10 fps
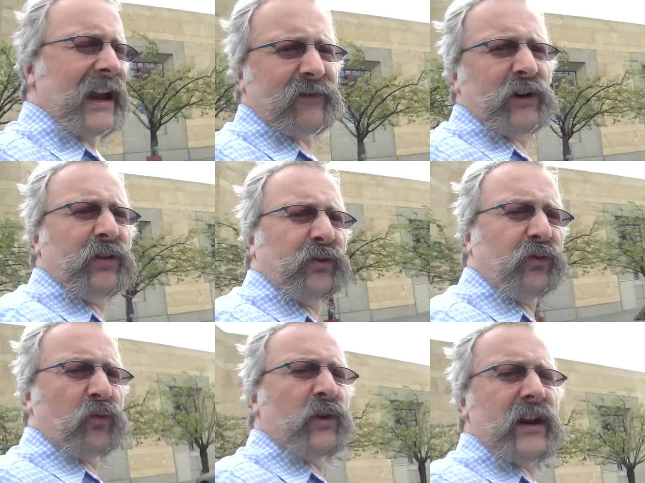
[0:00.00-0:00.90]
every
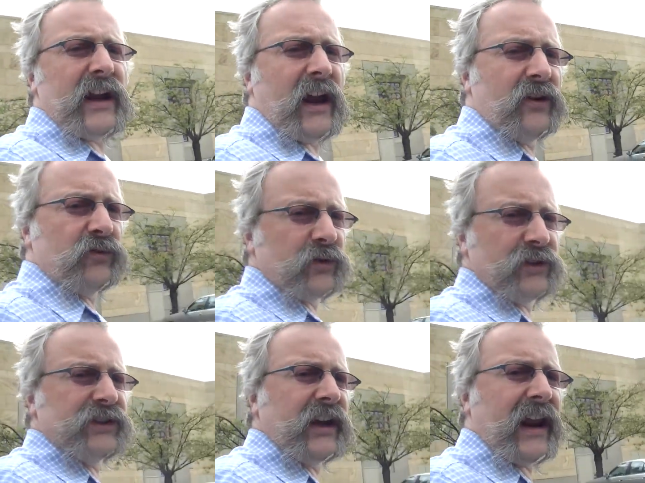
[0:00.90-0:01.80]

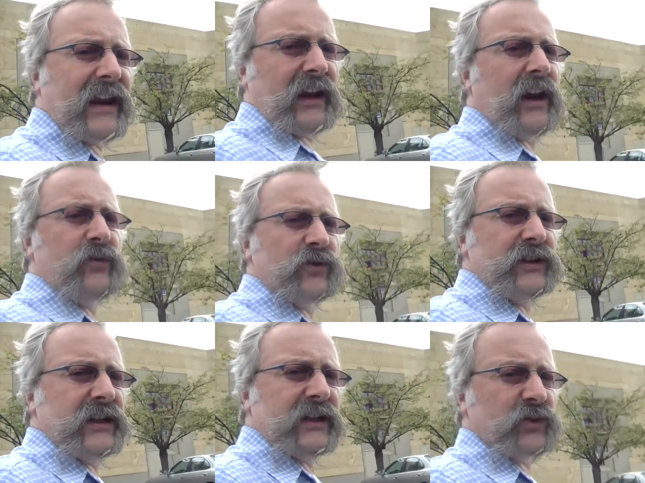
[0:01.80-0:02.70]
300 to
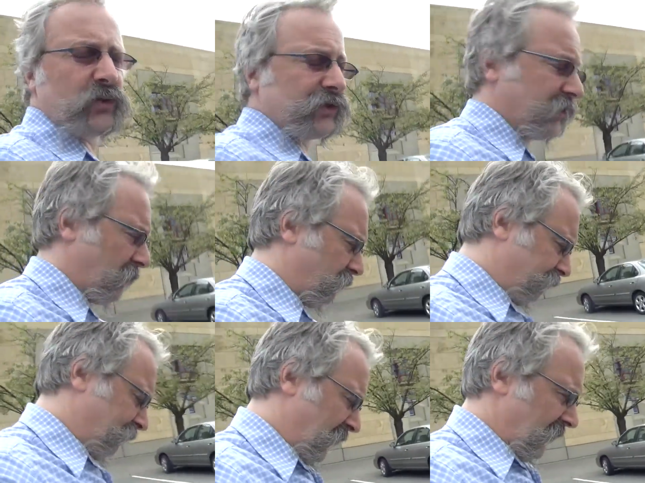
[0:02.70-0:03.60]
800 years or so.
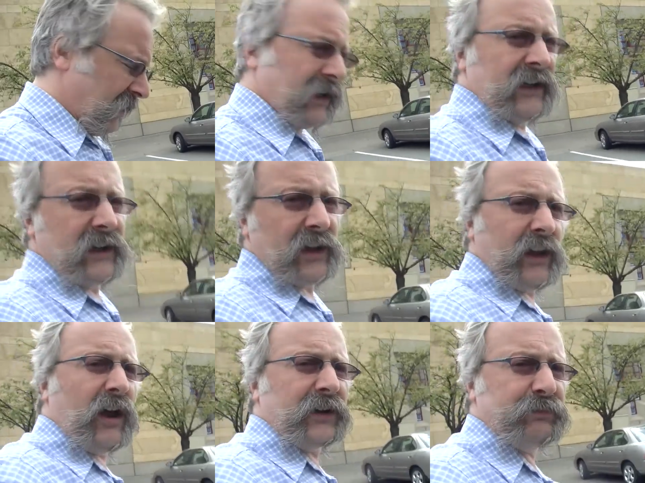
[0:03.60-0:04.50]

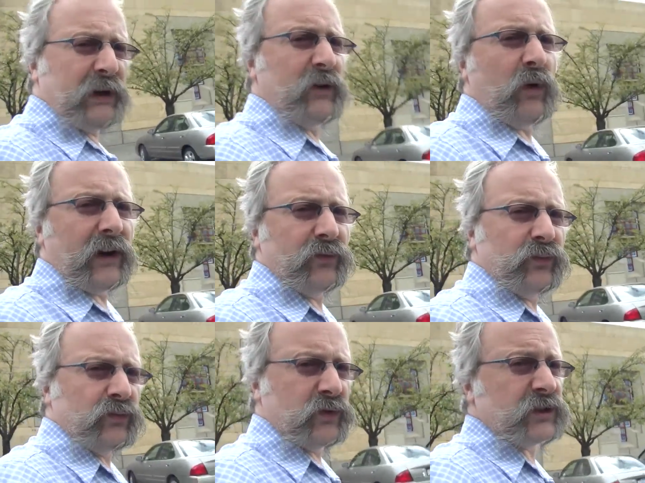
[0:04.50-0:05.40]
The last big one
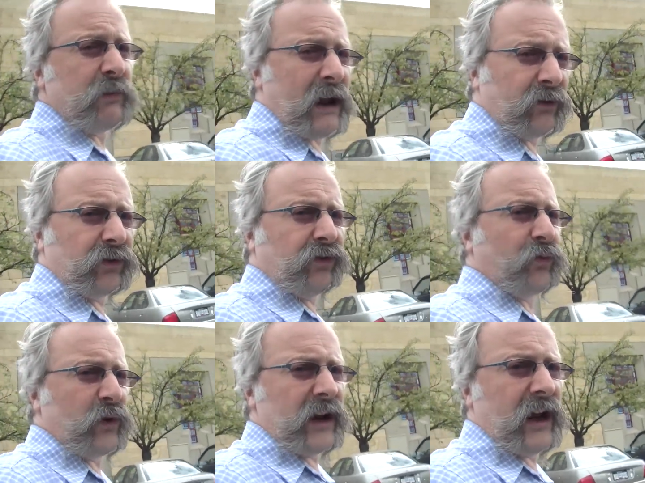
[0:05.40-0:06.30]
was about
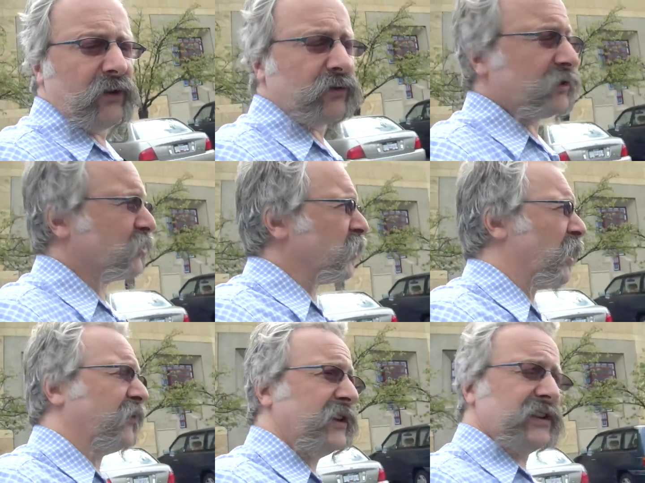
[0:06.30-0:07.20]

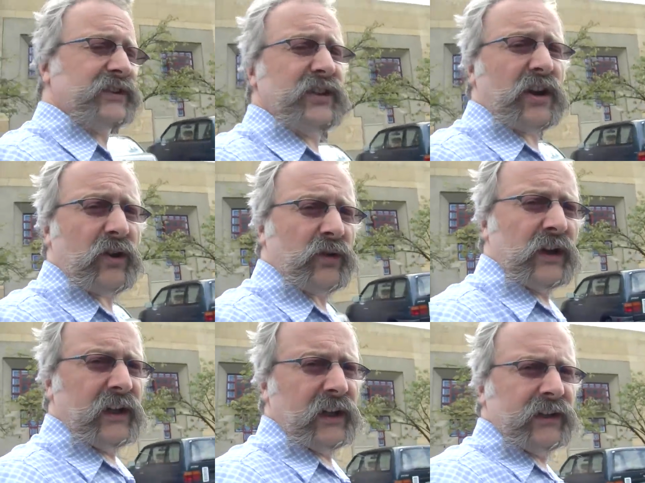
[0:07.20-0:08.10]
312 years ago,
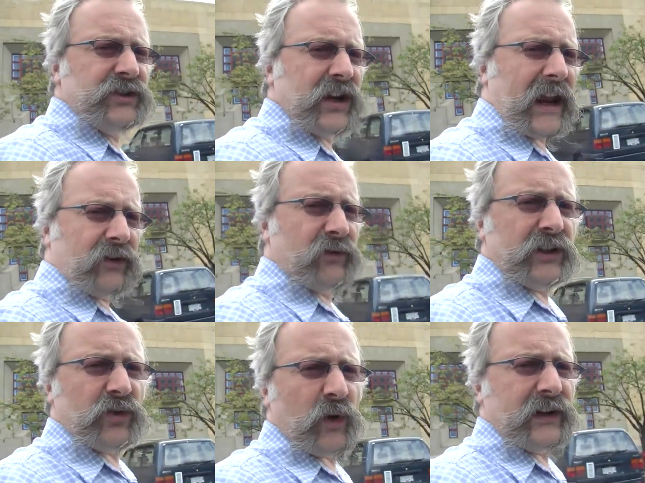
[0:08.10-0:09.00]

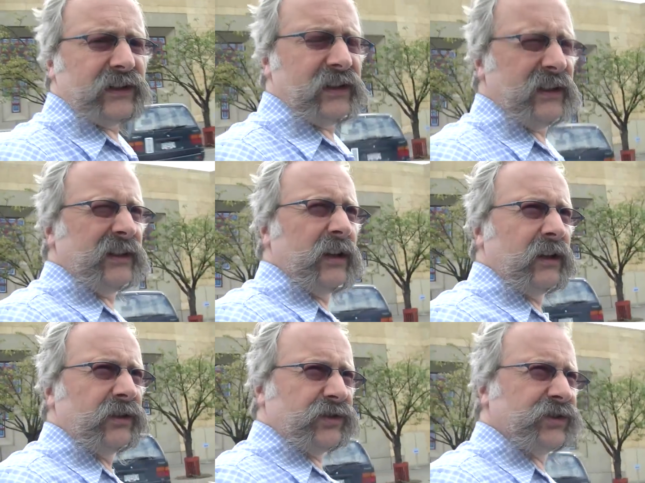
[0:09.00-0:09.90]
January
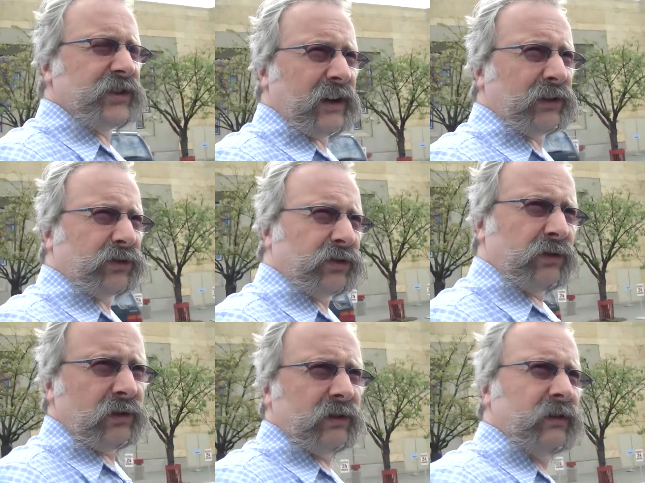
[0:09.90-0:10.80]
26th,
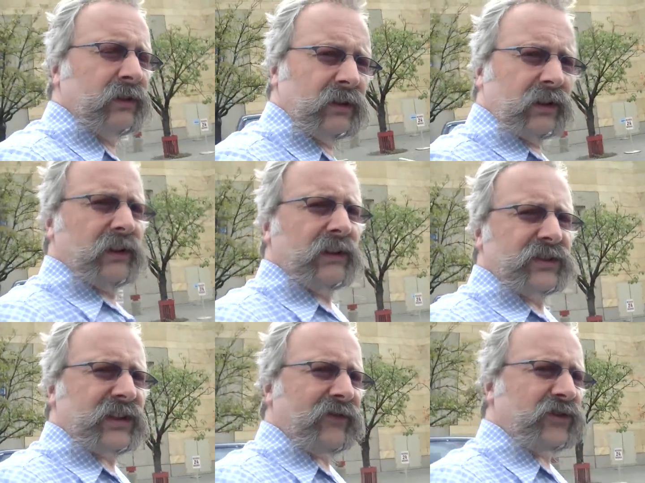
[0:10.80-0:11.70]

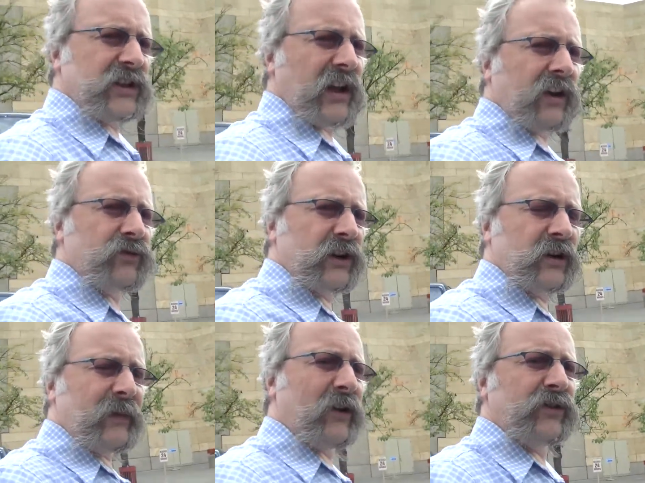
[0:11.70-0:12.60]
1700
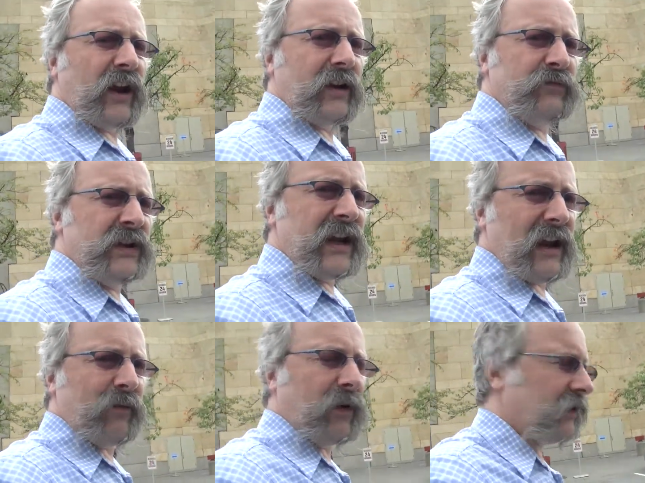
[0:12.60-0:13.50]
at about 9
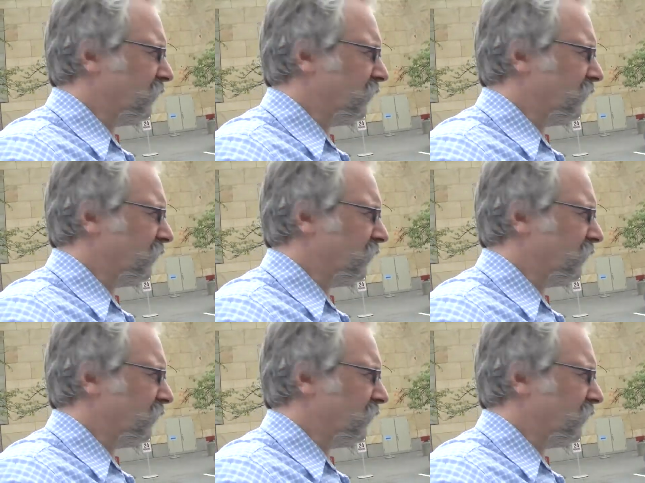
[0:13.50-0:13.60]
p.m.